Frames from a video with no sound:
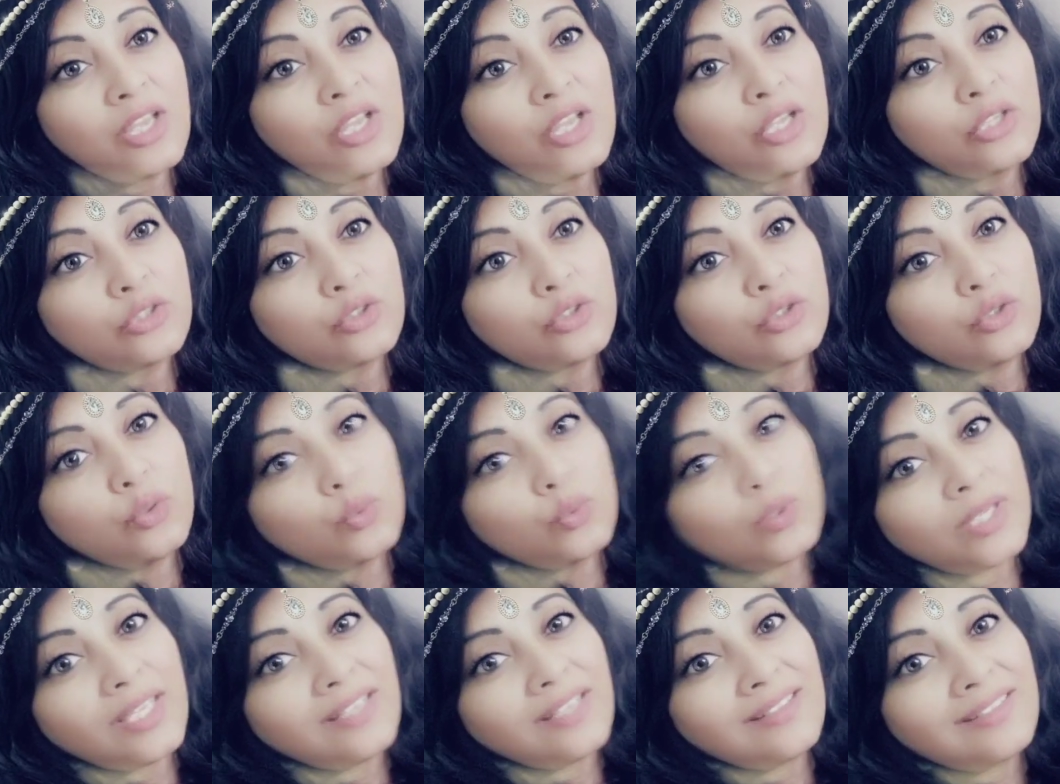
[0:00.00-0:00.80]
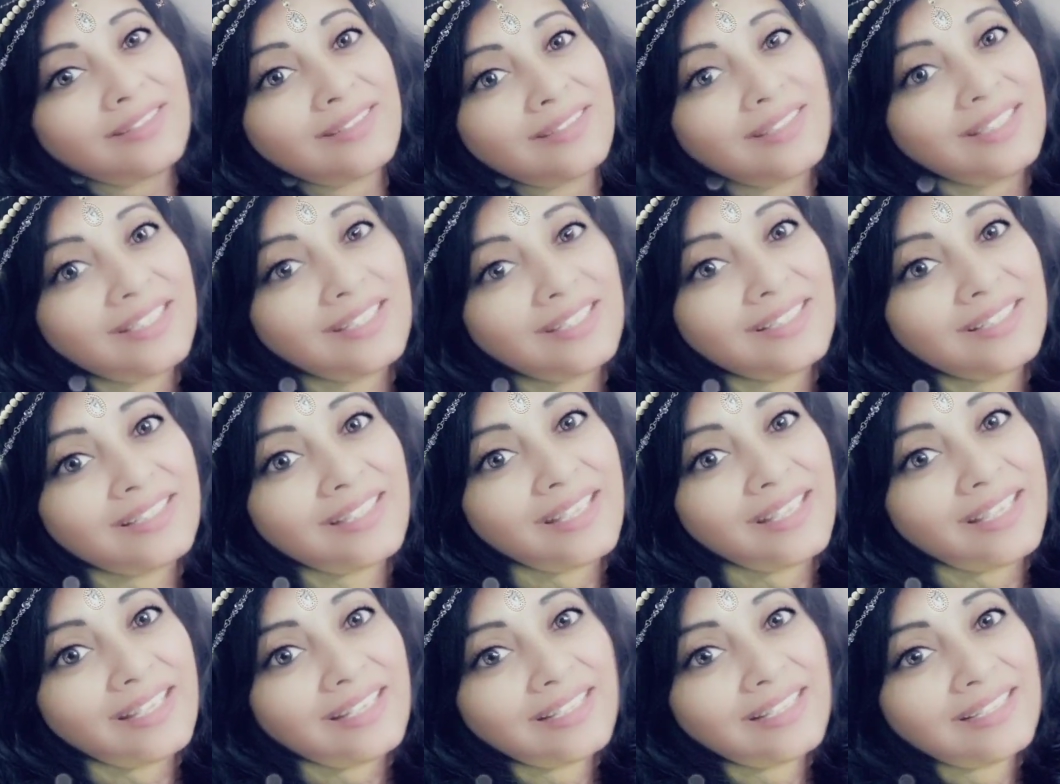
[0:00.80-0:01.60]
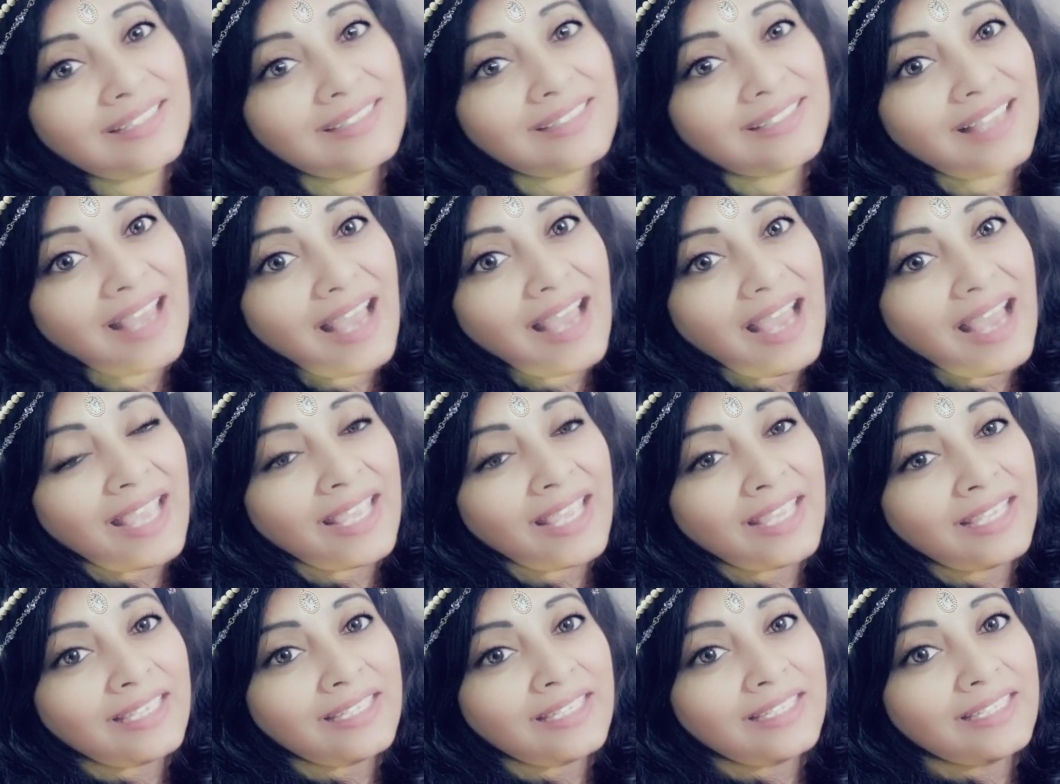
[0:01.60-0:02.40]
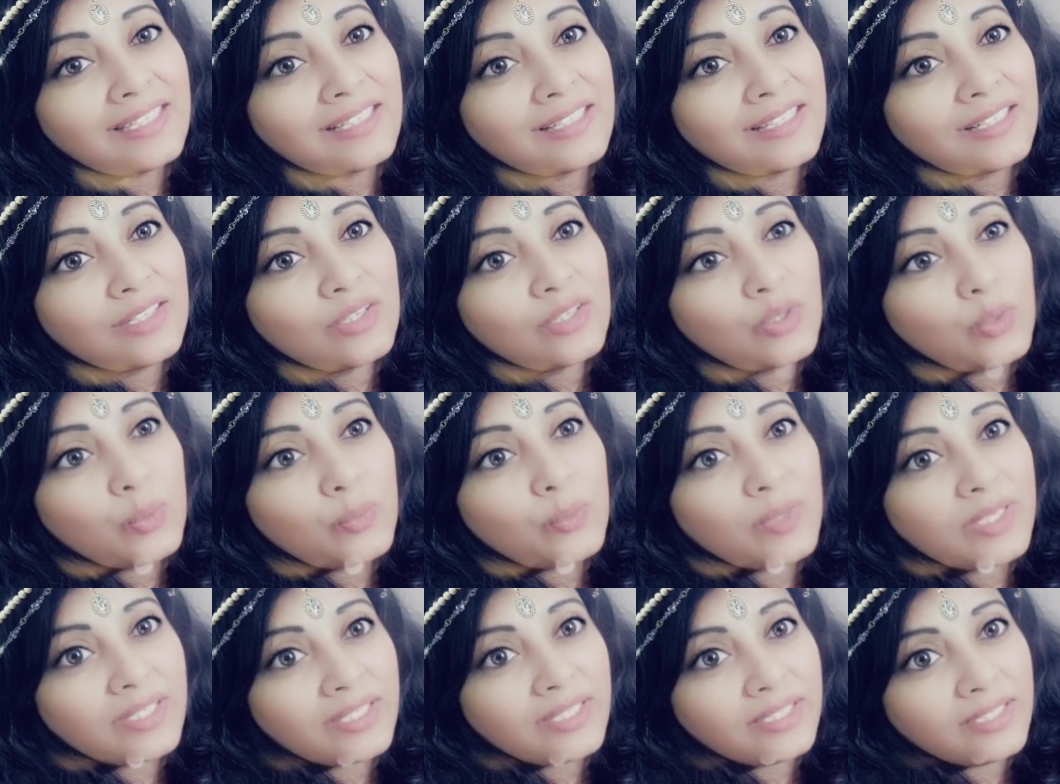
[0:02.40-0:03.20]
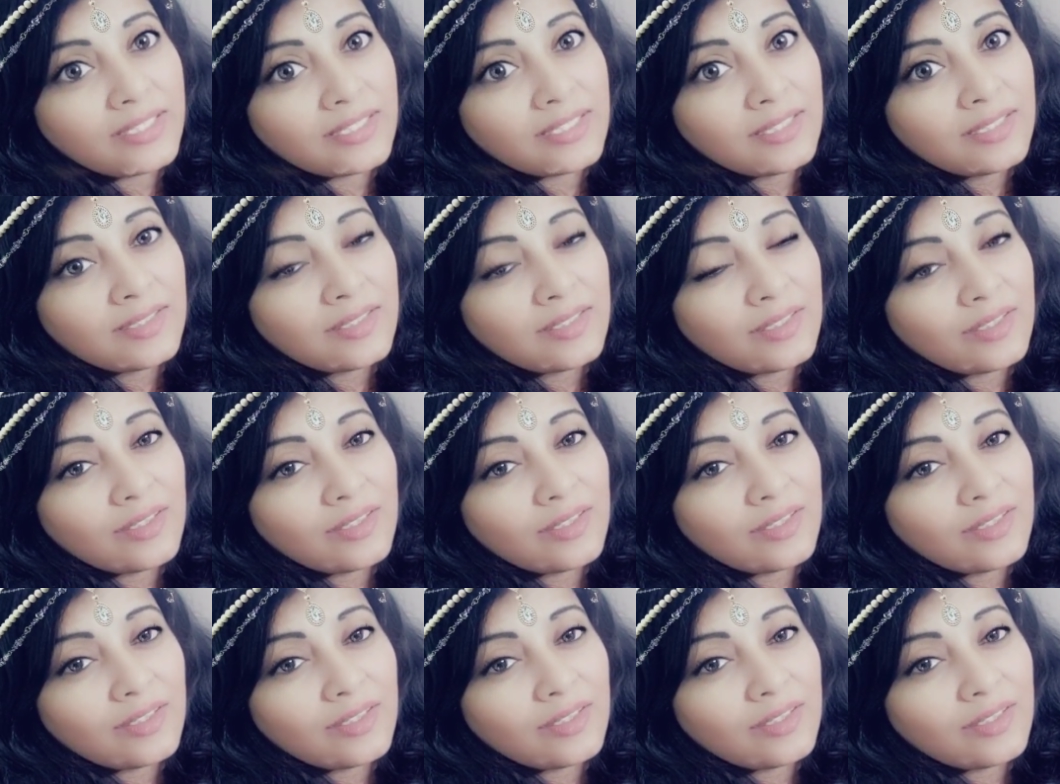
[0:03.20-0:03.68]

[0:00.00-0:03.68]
So you can see there is eye here, over here